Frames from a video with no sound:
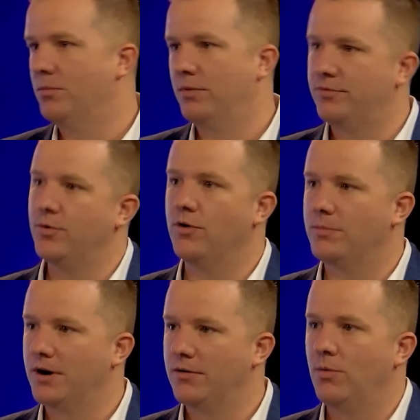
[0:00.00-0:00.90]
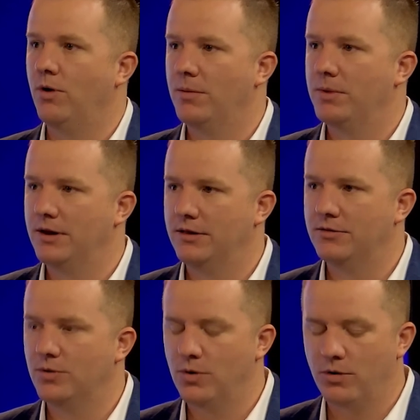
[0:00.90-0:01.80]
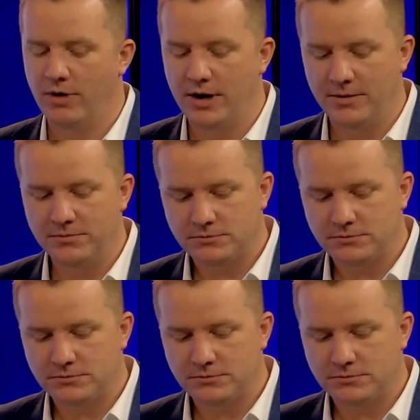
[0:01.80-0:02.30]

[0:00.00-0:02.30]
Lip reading: We've talked about it quite a bit in this talk already.